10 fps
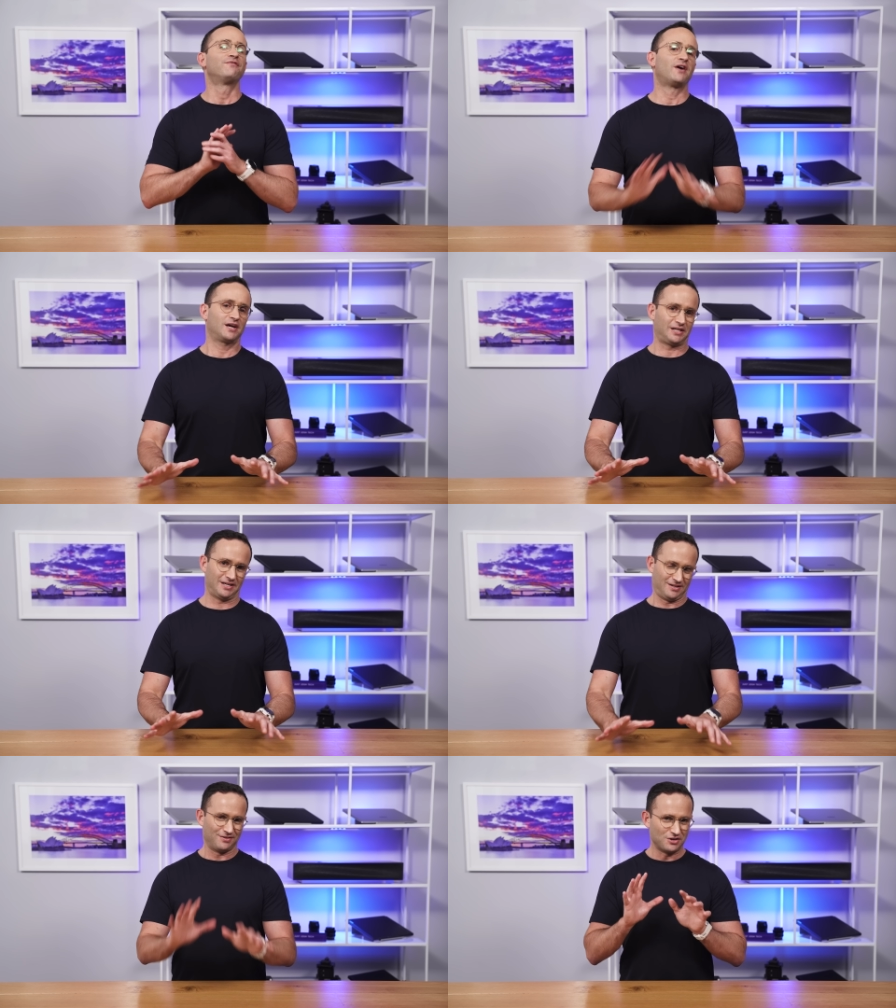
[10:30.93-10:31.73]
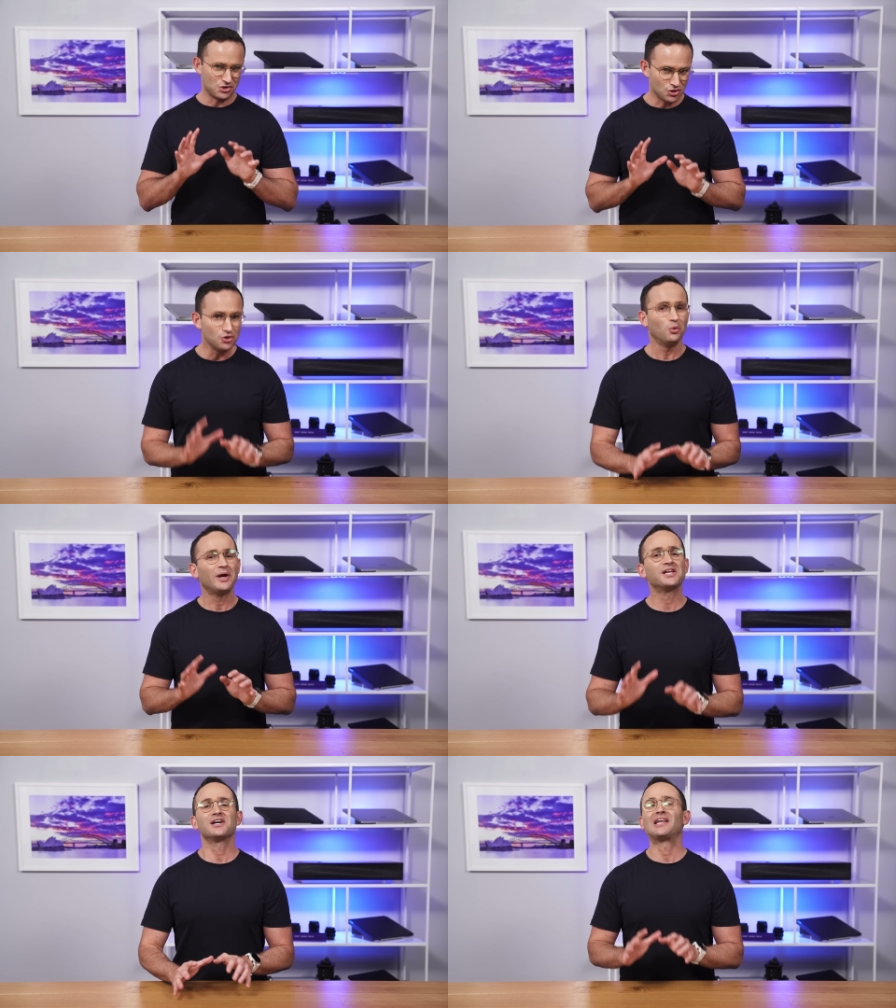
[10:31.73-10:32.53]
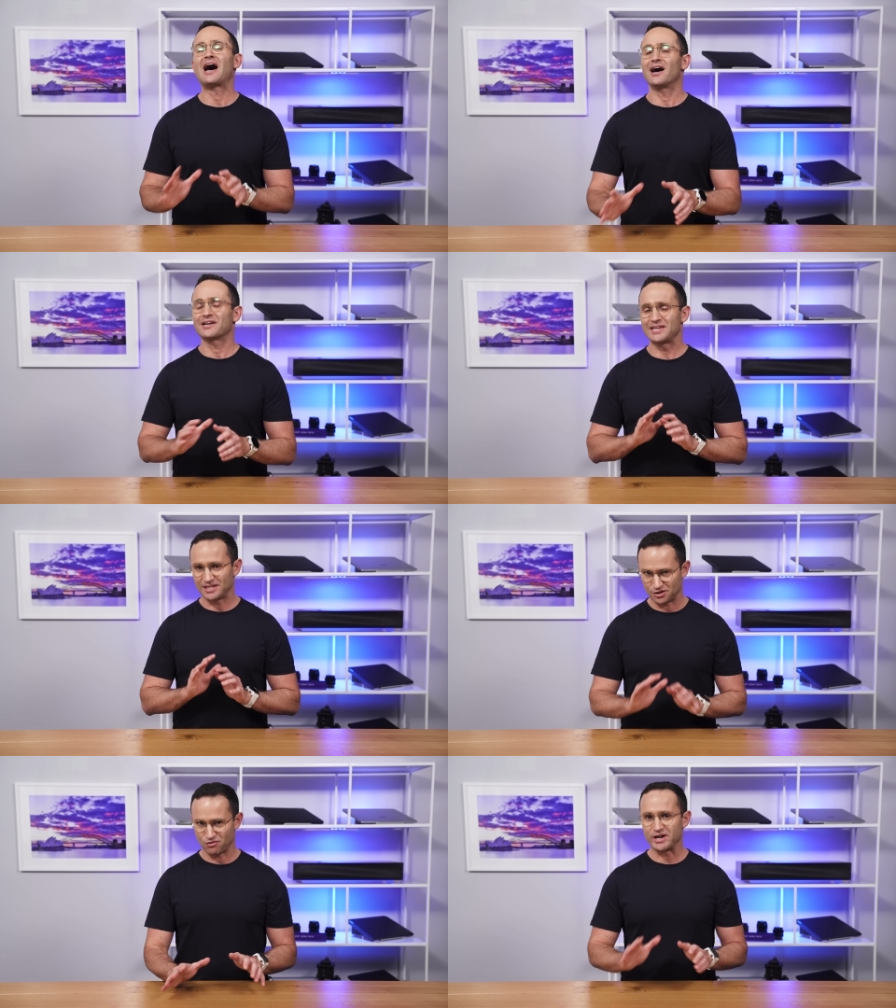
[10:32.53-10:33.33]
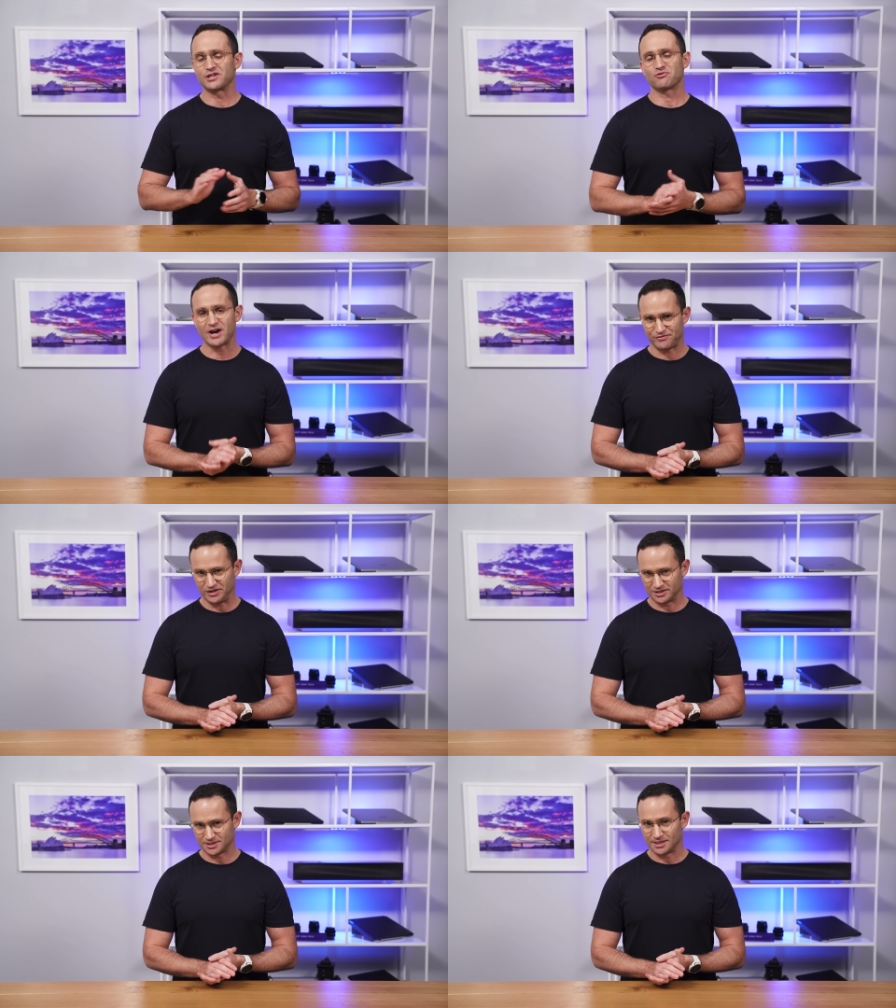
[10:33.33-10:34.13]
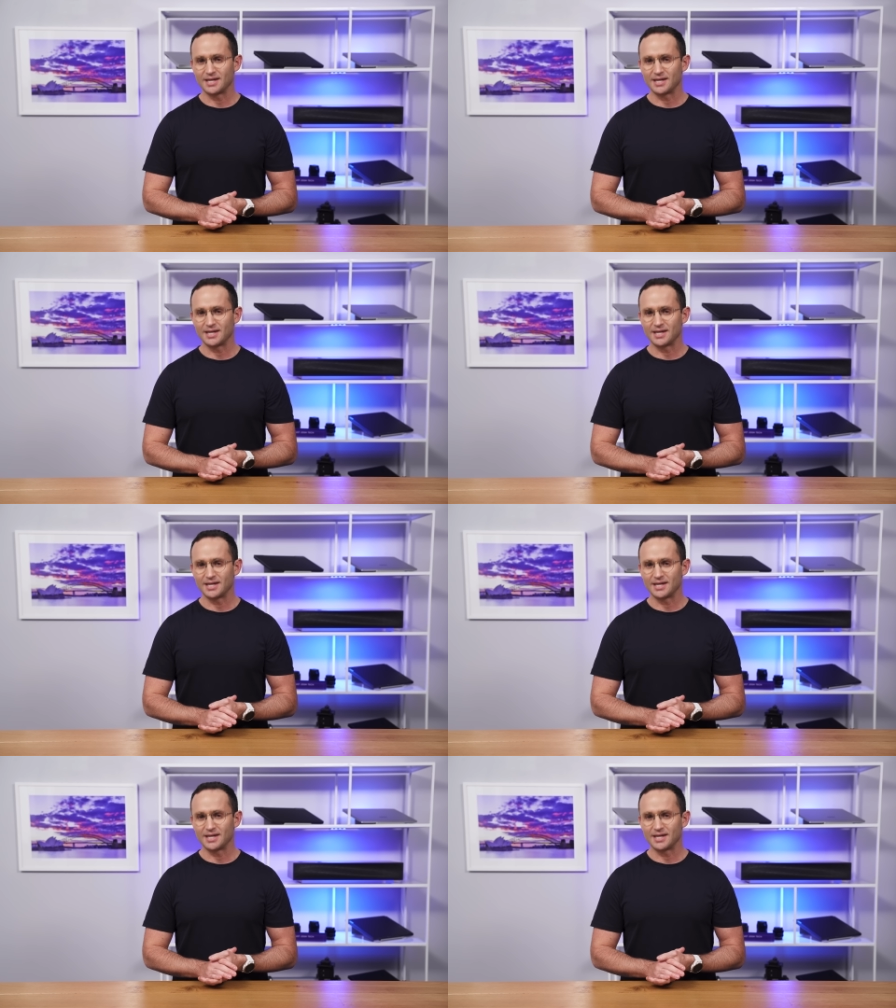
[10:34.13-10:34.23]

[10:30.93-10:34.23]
Finally, the new Intel Arc integrated graphics.